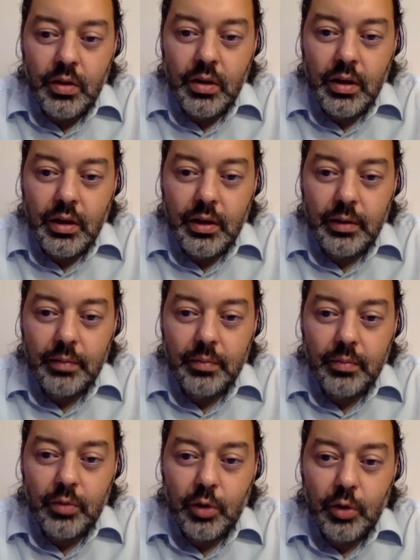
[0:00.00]

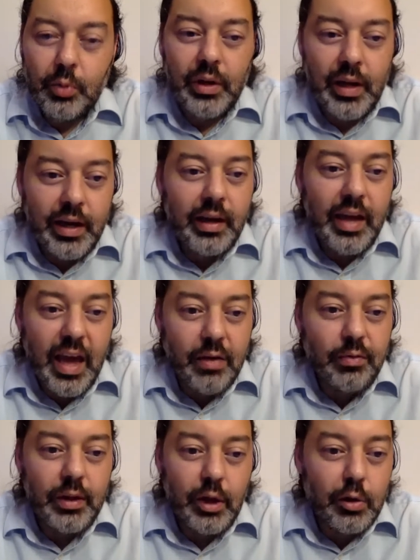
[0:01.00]
relying
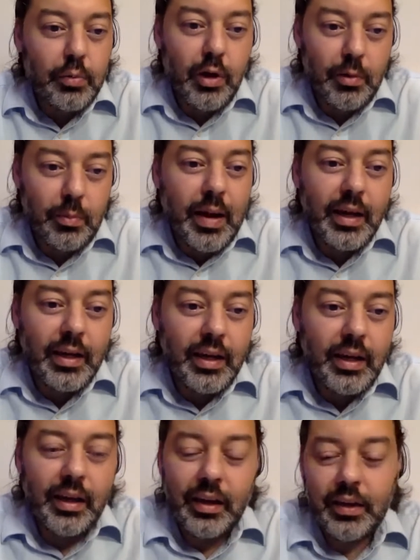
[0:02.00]
heavily on
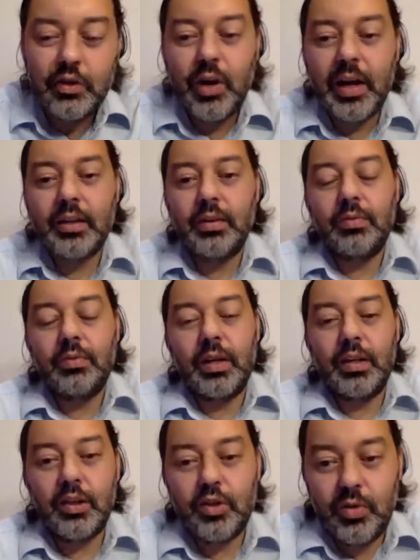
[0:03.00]
mining and extractive
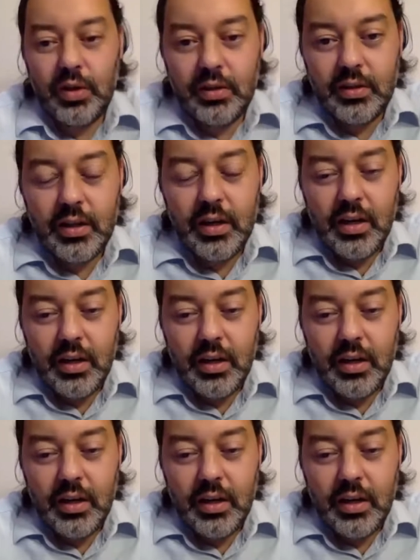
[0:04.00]
industries.